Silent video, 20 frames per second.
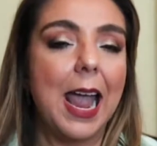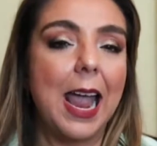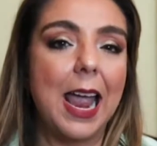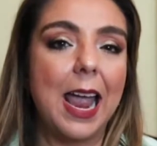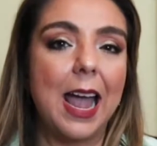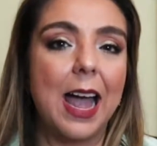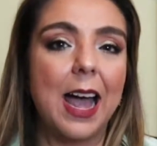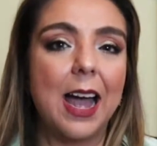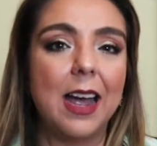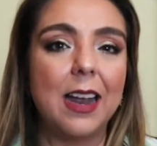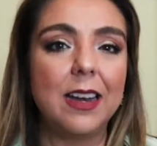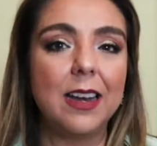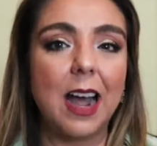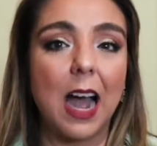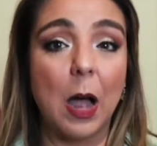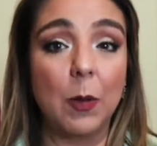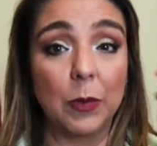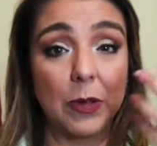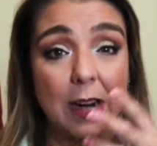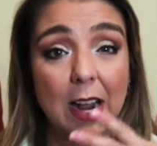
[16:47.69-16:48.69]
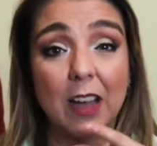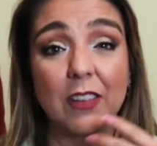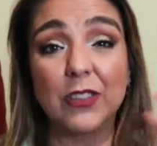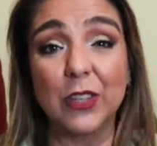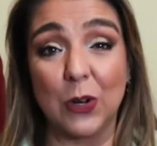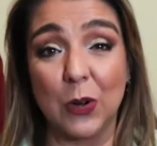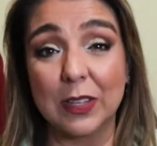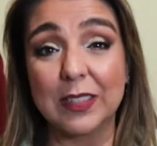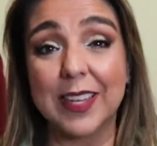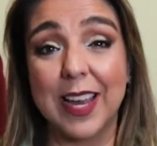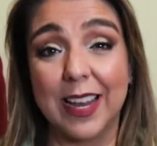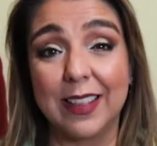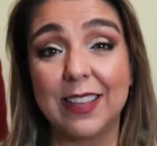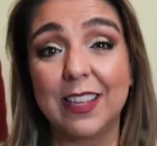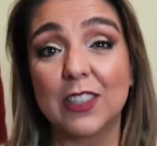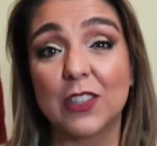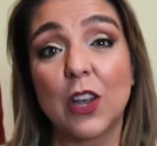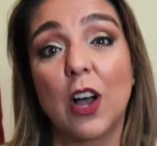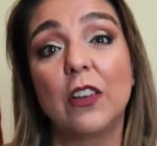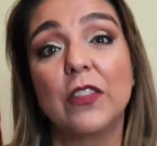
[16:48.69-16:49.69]
And I'm gonna have to go take
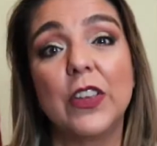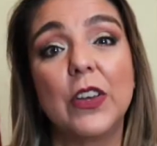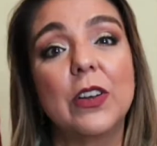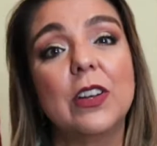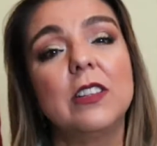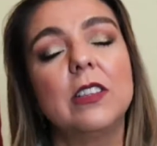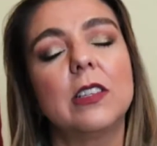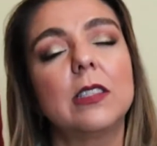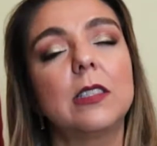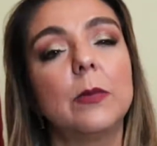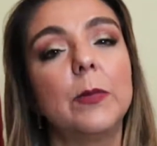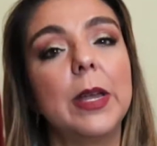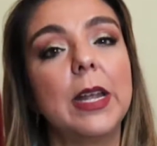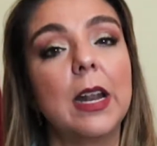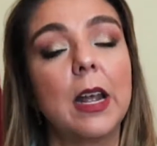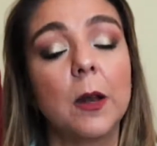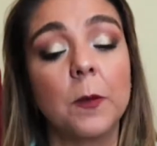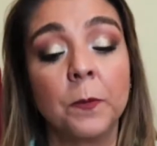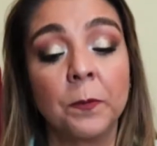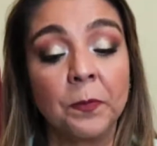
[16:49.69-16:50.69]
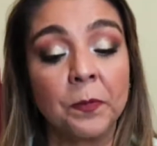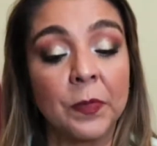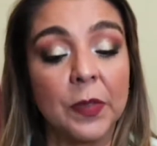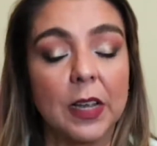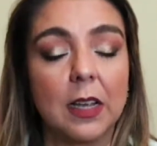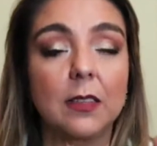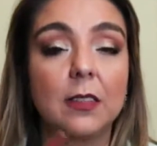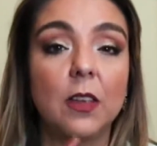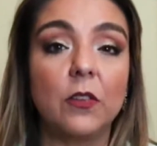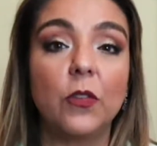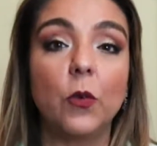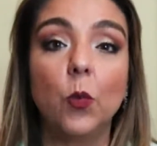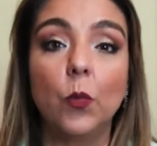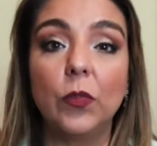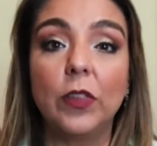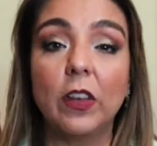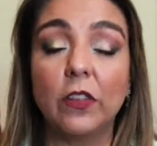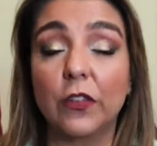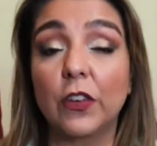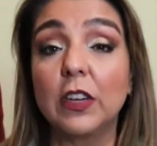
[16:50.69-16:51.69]
this off here in just a minute, because
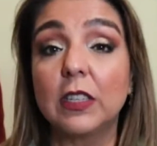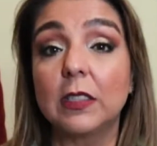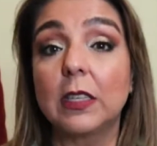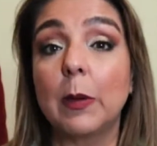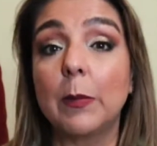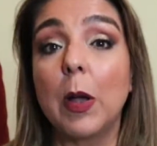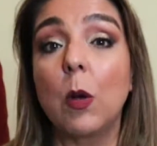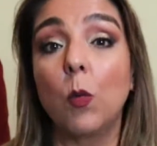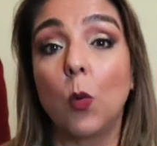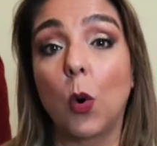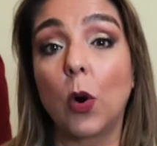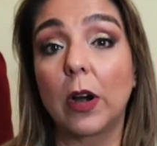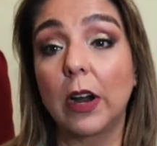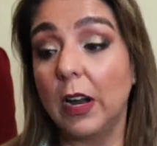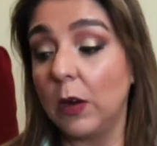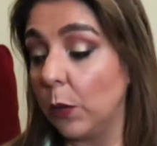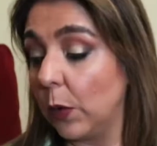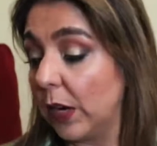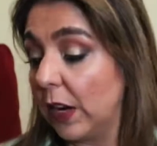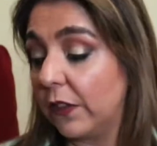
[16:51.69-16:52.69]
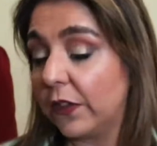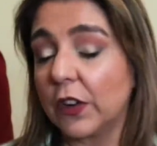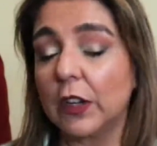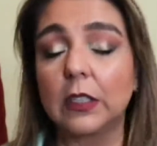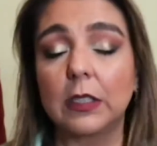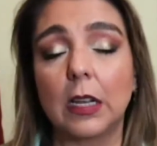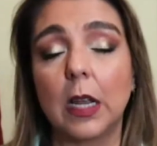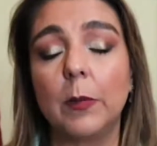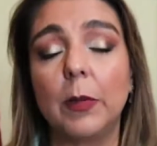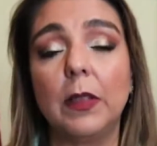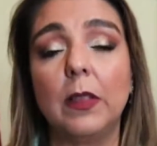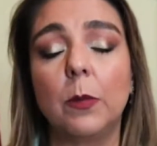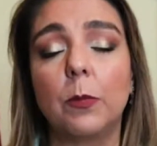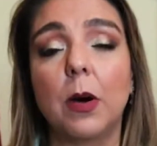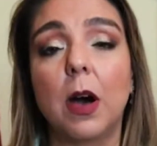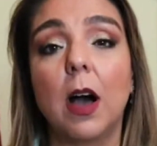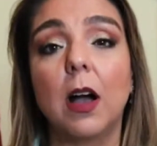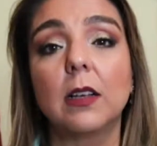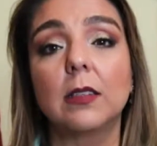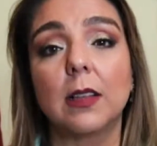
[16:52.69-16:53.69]
the first time I wore it, when it first came in the
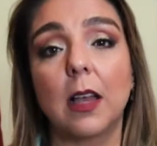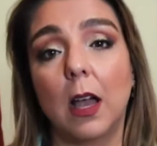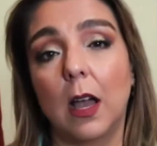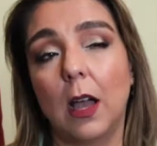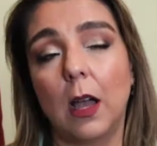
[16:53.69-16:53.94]
box,